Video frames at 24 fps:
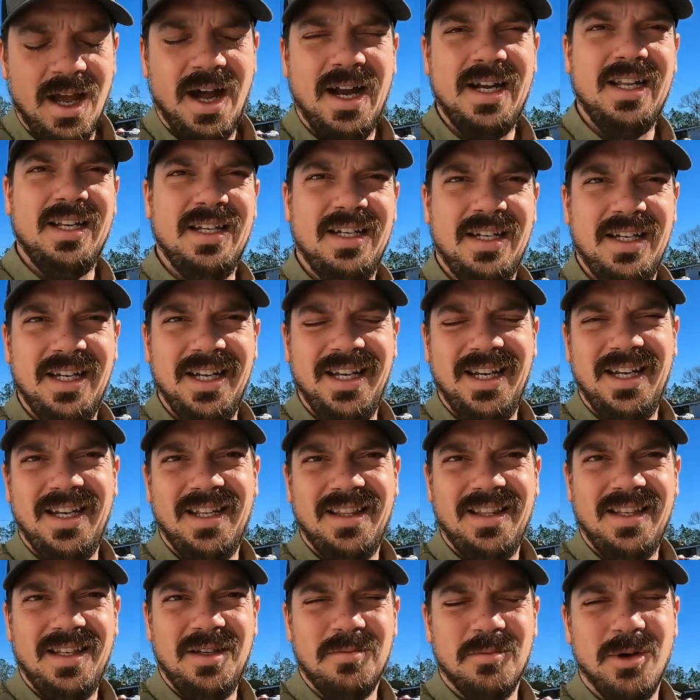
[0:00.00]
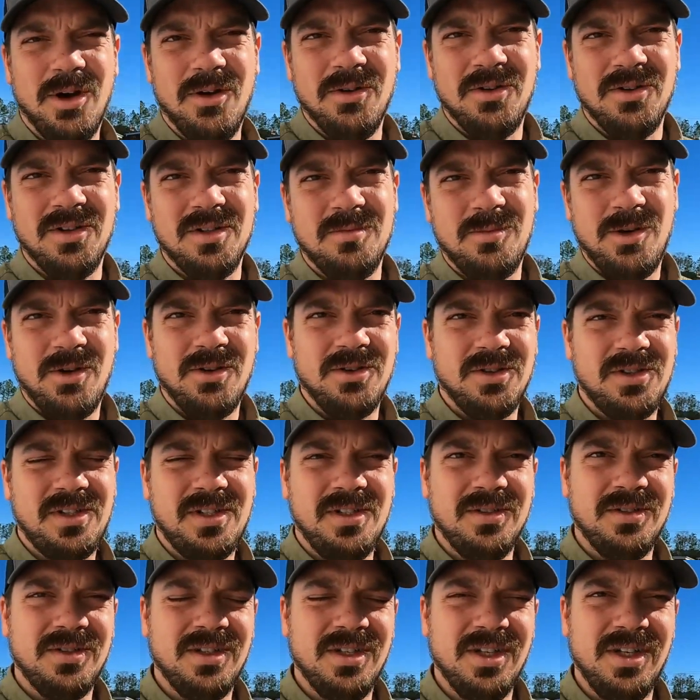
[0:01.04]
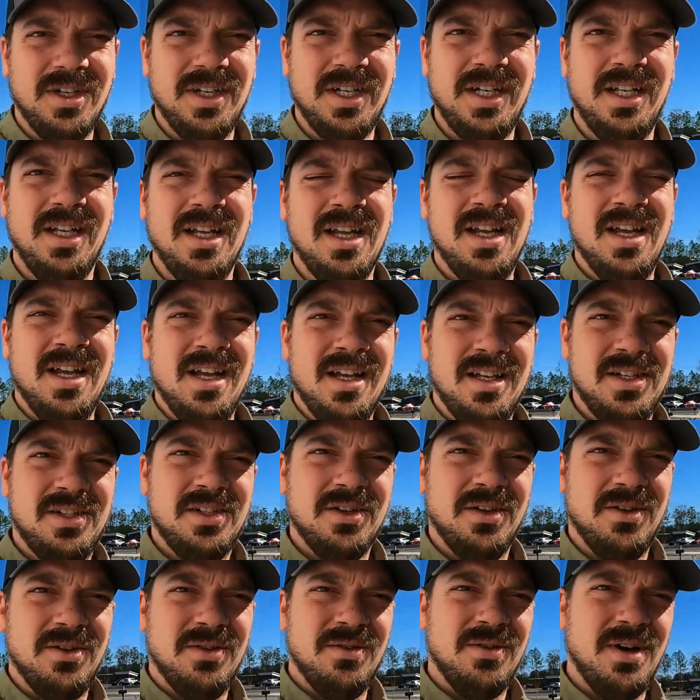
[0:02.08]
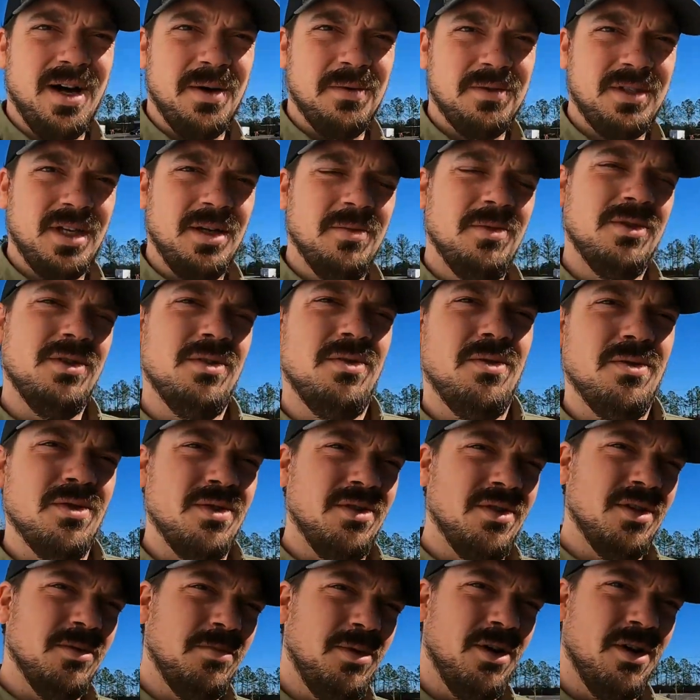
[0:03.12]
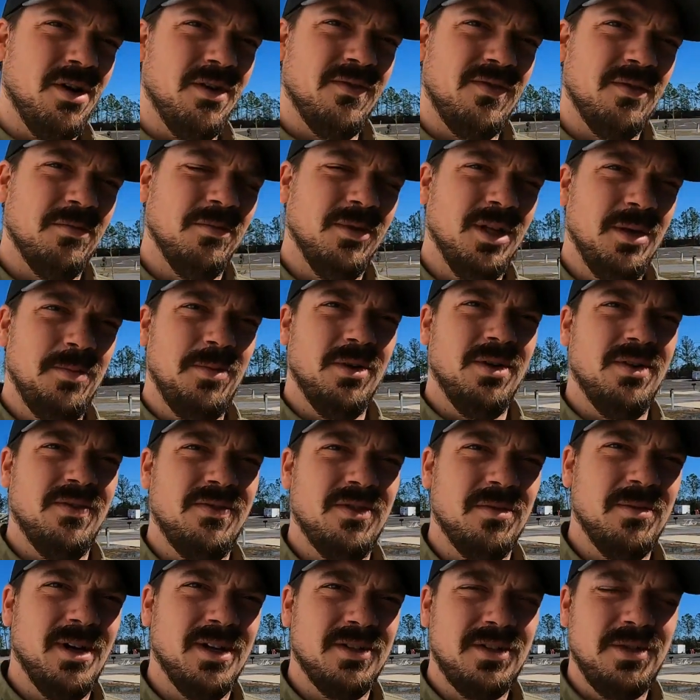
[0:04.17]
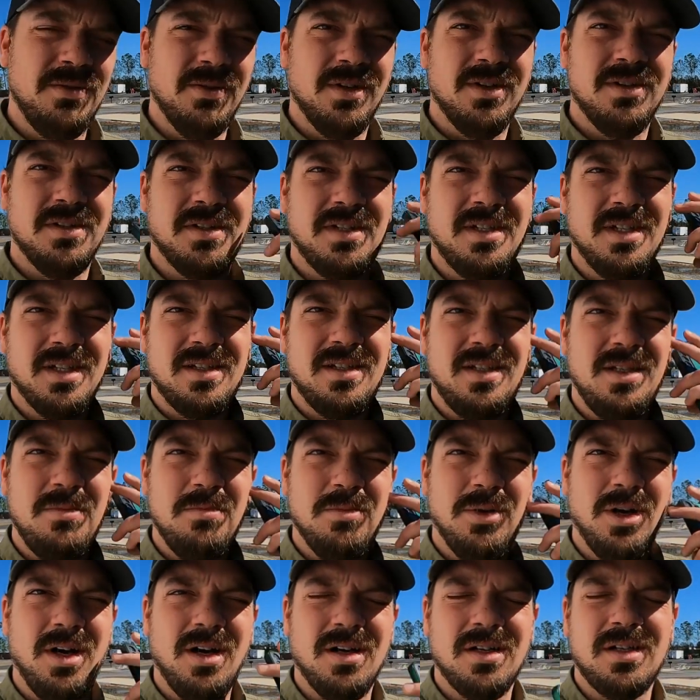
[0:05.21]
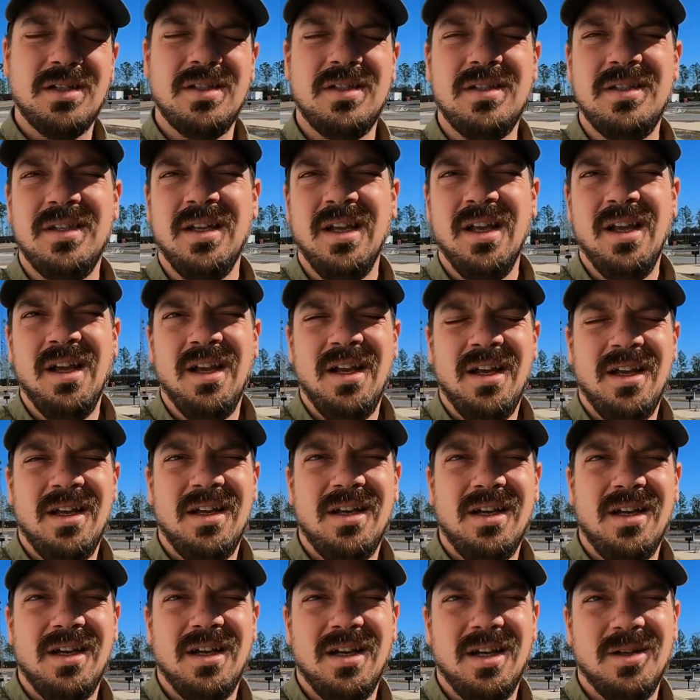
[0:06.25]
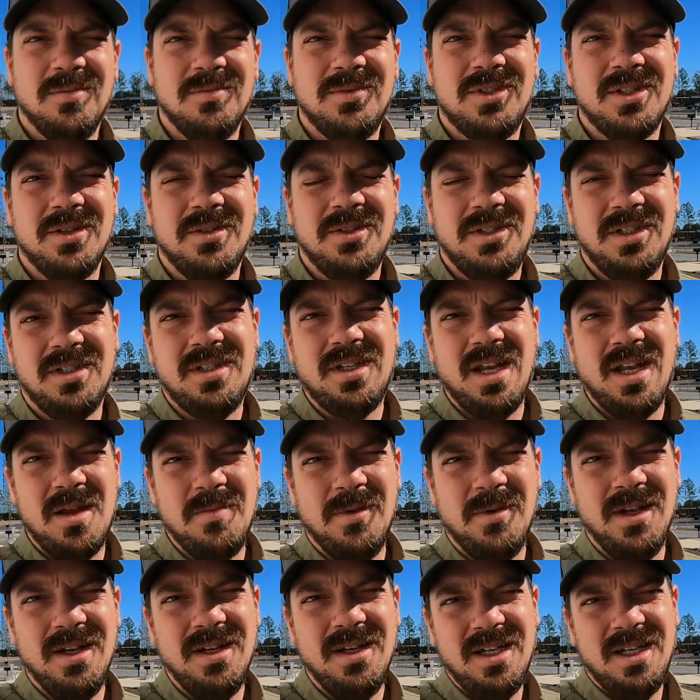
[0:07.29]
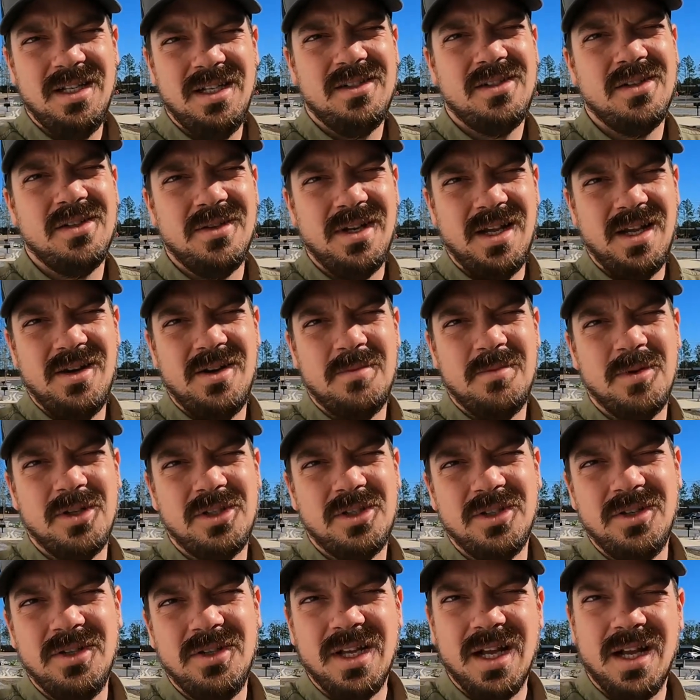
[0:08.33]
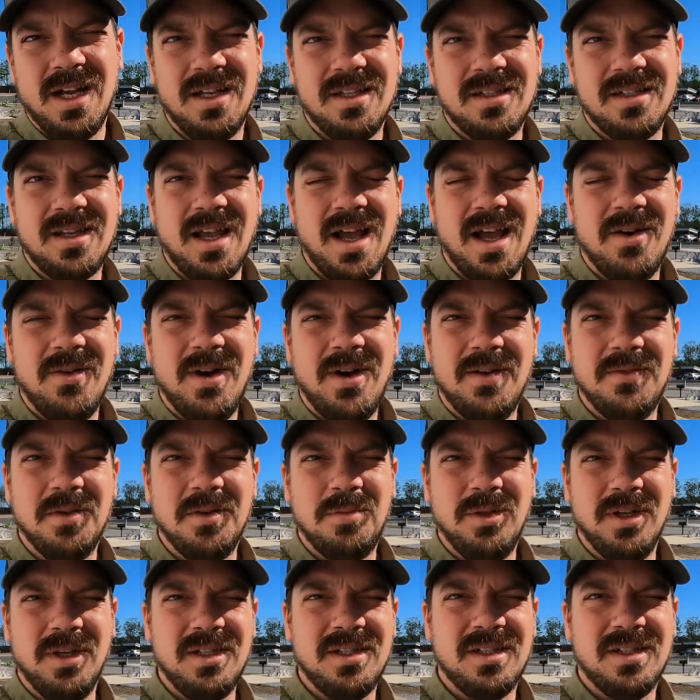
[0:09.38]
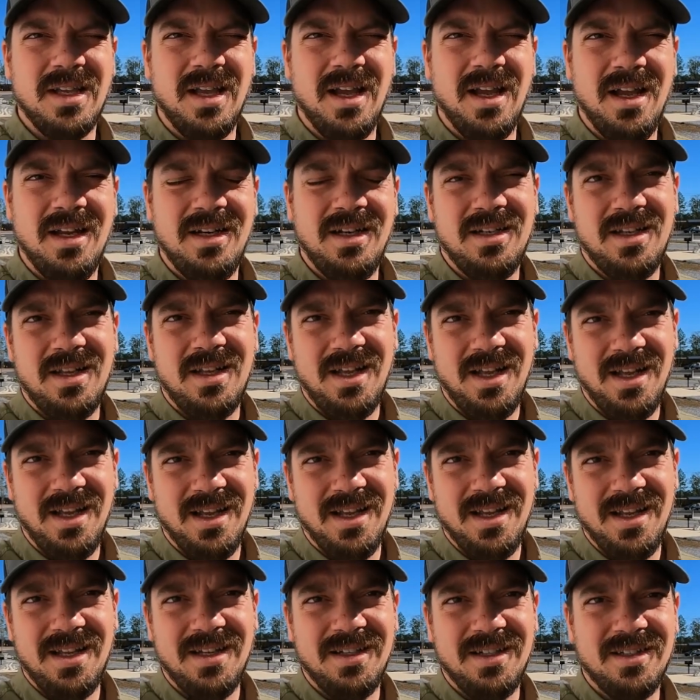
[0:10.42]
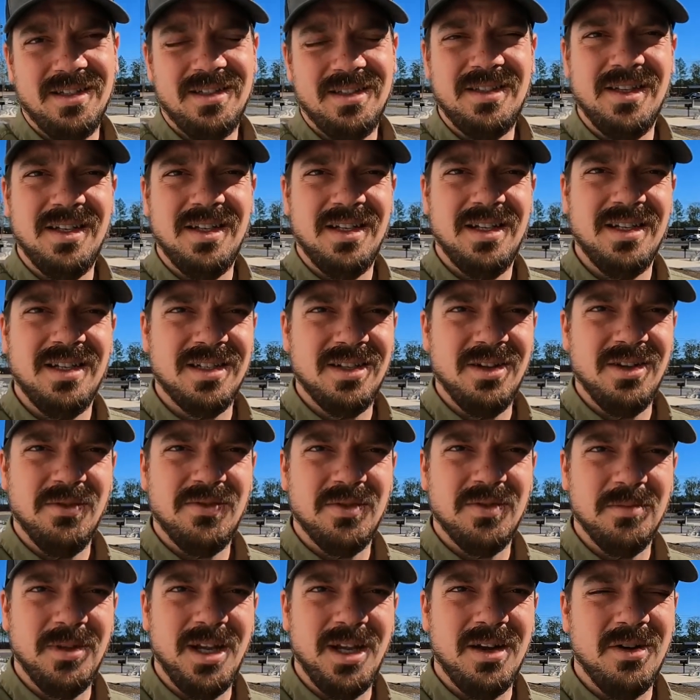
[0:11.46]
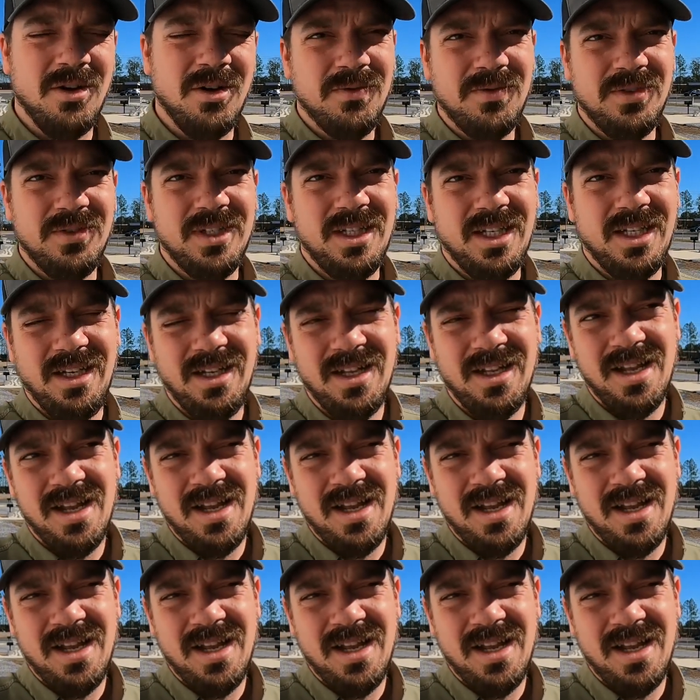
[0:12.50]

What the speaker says: I didn't need the motor's still good. So I was able to order the part from Lippert for about 260 bucks. So it just came in. So now I'm gonna show you guys how I replace that and go from there. Hopefully it